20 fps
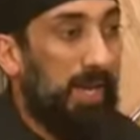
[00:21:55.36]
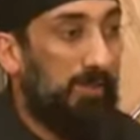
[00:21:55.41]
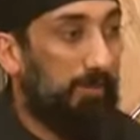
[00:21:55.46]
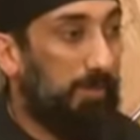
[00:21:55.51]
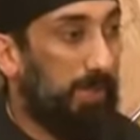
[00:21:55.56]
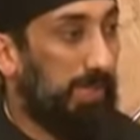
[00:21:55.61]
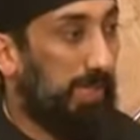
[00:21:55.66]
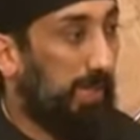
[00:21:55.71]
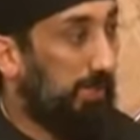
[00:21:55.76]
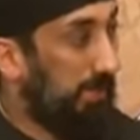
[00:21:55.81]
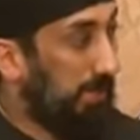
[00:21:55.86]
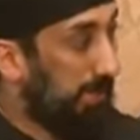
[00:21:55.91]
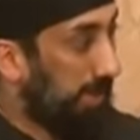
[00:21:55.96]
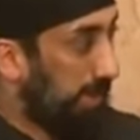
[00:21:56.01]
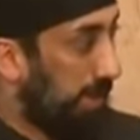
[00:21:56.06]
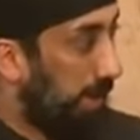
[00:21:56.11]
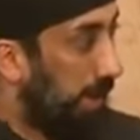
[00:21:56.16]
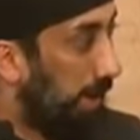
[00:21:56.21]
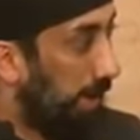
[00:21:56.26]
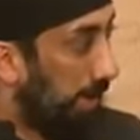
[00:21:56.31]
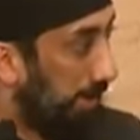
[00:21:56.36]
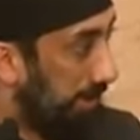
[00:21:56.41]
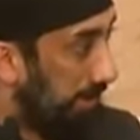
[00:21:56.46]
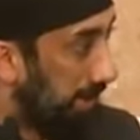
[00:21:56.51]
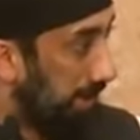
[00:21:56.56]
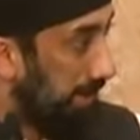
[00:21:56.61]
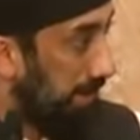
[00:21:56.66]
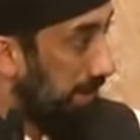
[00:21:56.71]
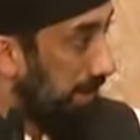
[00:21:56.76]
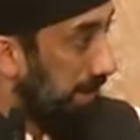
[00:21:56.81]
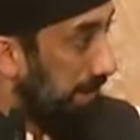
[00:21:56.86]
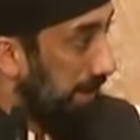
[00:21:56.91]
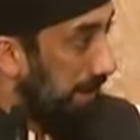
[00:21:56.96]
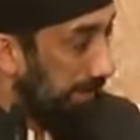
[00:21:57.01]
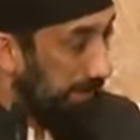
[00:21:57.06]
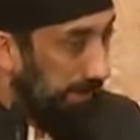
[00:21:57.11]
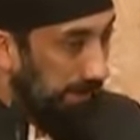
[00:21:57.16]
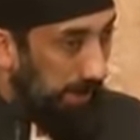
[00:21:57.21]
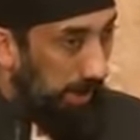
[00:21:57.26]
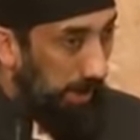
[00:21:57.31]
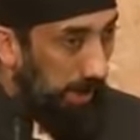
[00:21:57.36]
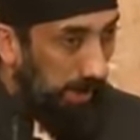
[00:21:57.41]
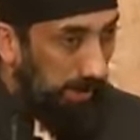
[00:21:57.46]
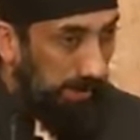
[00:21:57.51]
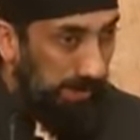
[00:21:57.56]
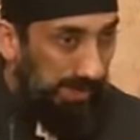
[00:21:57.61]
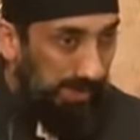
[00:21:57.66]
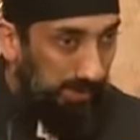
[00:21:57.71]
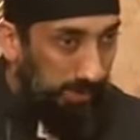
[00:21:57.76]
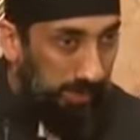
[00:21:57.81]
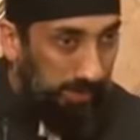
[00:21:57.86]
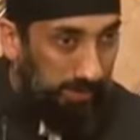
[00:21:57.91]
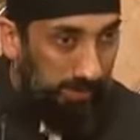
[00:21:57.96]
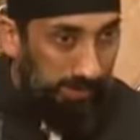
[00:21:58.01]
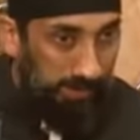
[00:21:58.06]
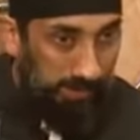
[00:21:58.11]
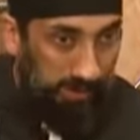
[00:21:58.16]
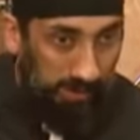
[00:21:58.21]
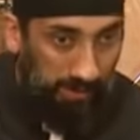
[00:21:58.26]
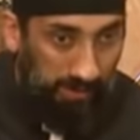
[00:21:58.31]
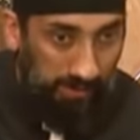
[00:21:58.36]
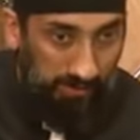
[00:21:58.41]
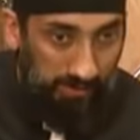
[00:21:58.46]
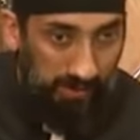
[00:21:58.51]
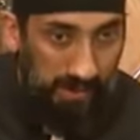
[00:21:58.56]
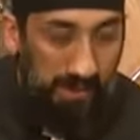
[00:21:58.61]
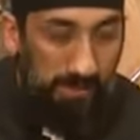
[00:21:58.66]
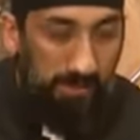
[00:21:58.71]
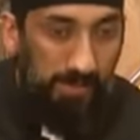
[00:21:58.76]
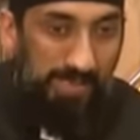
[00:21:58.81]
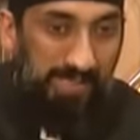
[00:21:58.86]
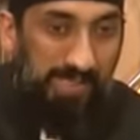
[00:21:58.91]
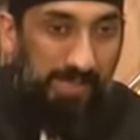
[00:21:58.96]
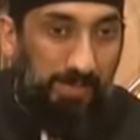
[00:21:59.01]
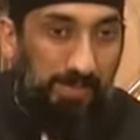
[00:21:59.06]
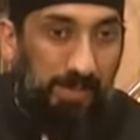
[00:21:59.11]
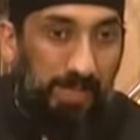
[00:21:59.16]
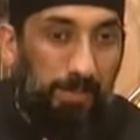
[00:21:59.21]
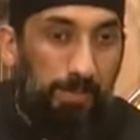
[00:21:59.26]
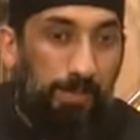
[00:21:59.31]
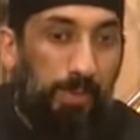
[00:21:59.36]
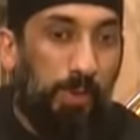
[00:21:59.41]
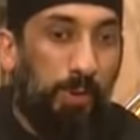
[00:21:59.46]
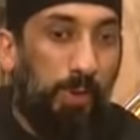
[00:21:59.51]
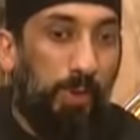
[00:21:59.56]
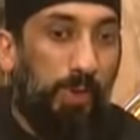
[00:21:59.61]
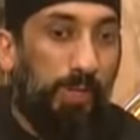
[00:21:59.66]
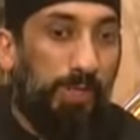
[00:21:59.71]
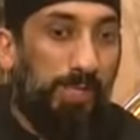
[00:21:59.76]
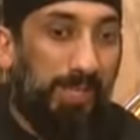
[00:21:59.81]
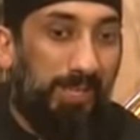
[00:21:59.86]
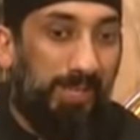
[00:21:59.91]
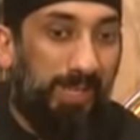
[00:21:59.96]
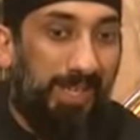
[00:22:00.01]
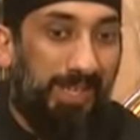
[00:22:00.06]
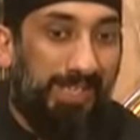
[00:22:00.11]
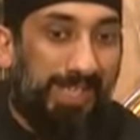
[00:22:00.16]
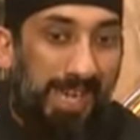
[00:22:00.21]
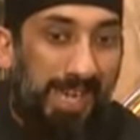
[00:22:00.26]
have been given this heart, and this heart has been preserved by something pure that Allah